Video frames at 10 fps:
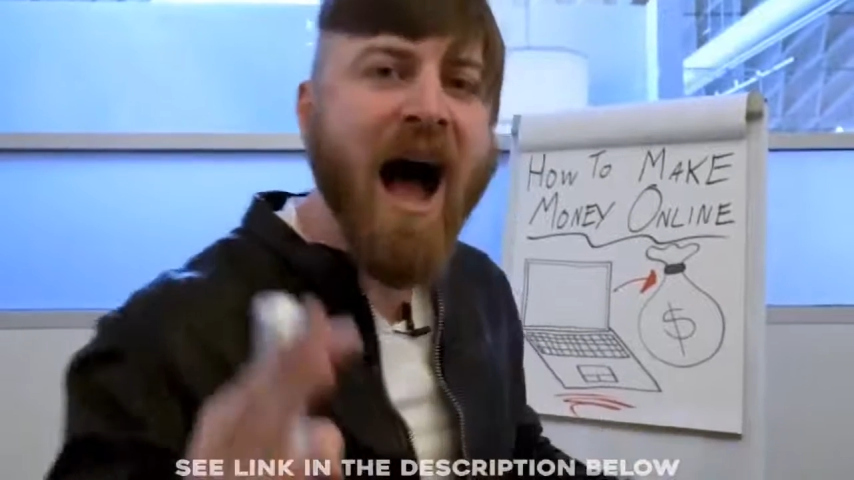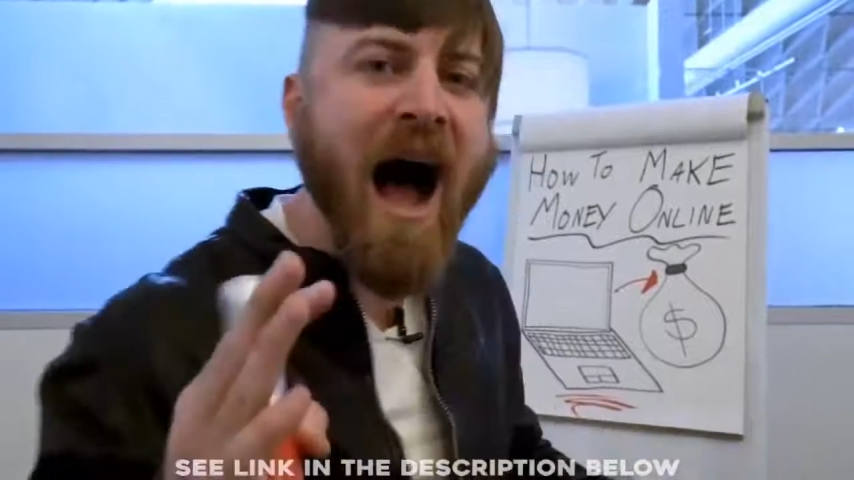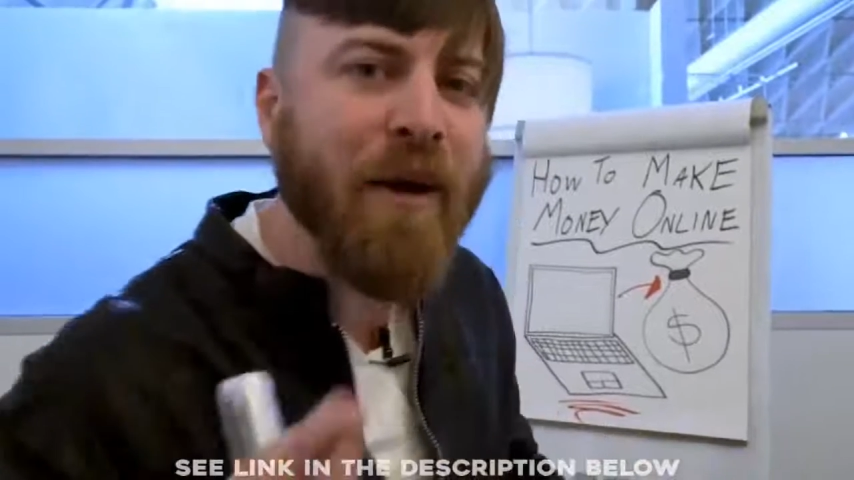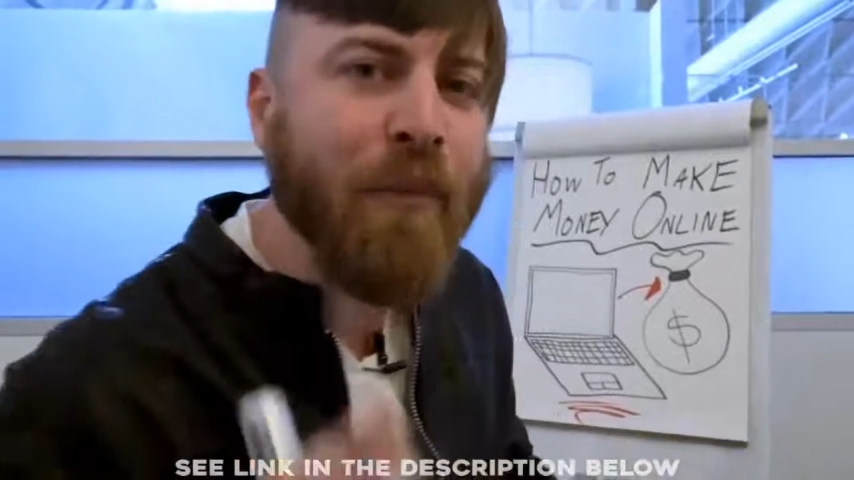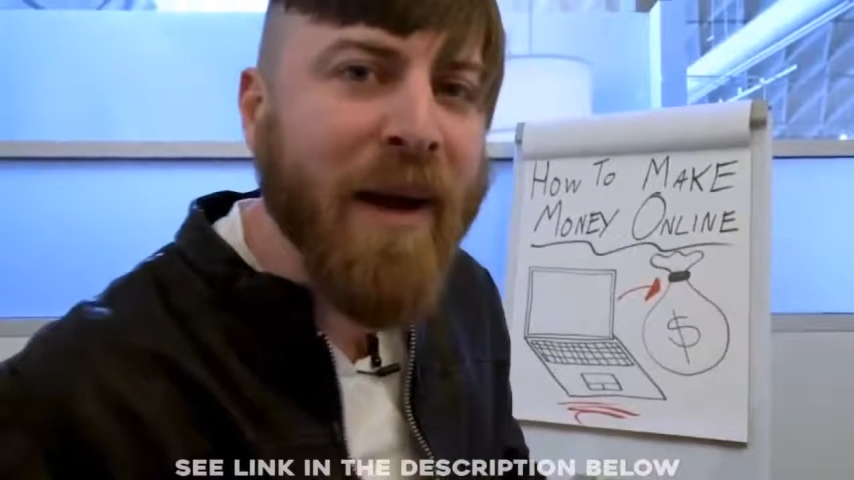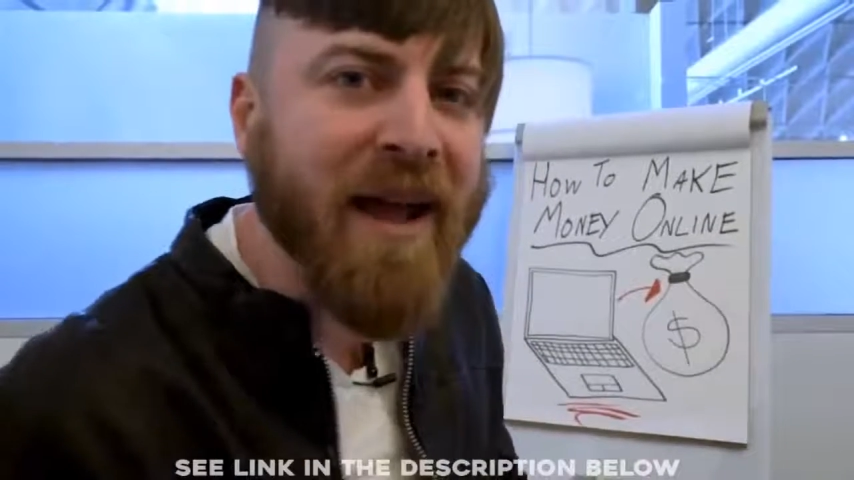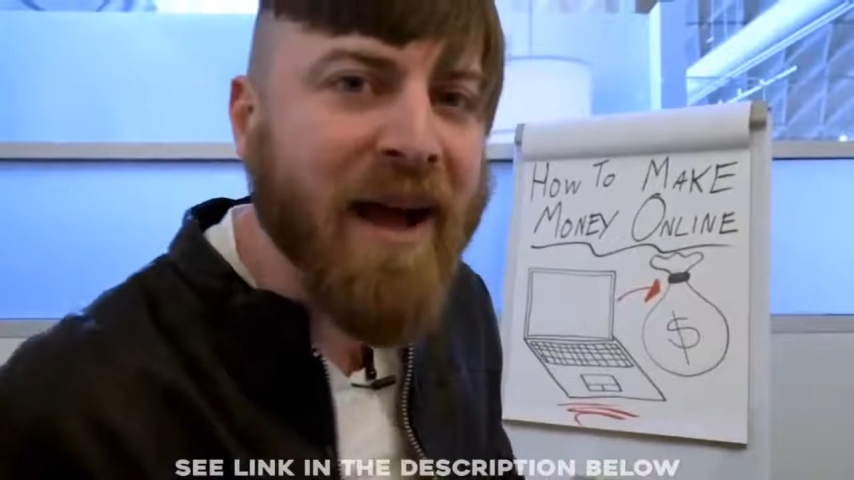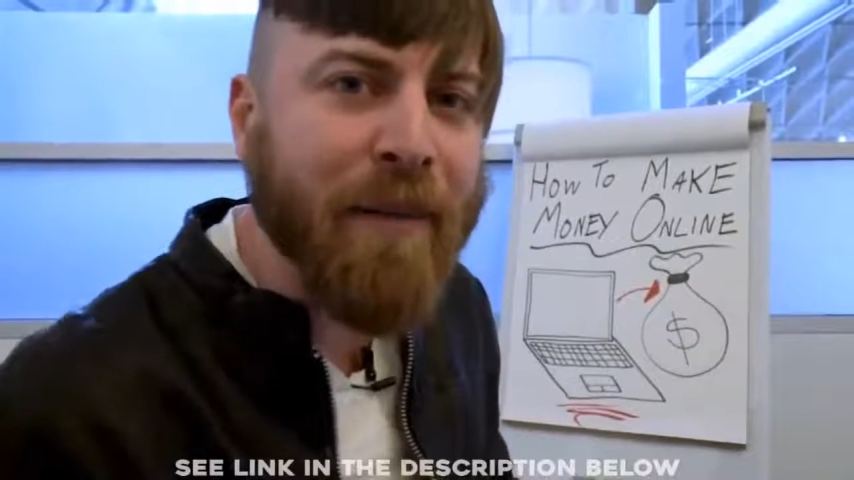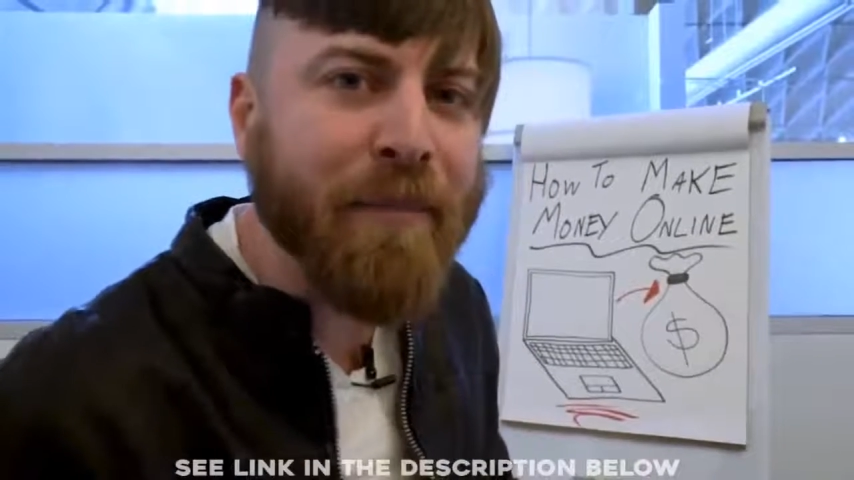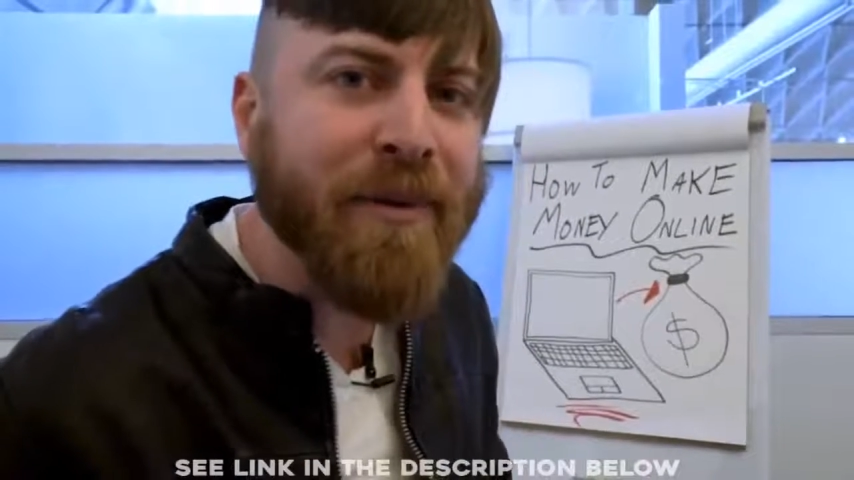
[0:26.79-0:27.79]
I wake
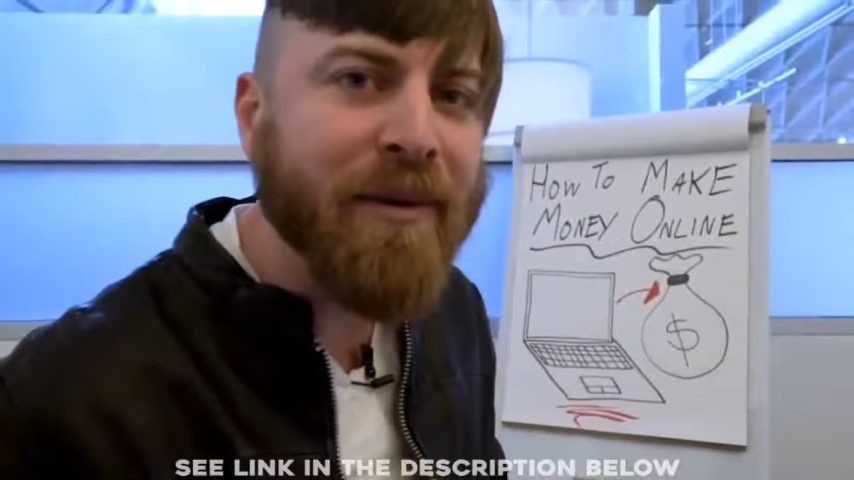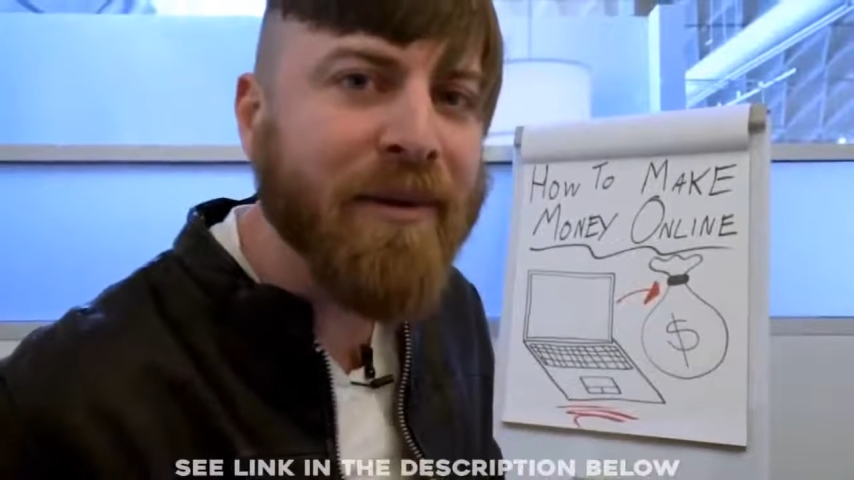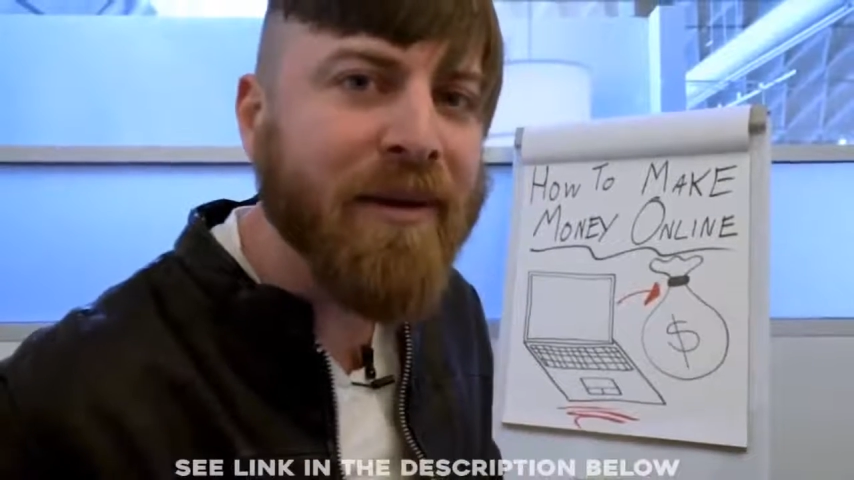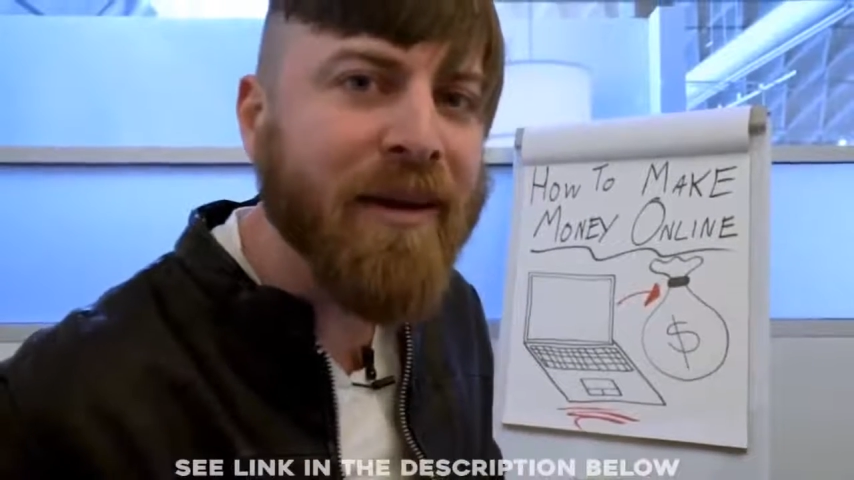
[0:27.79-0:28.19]
up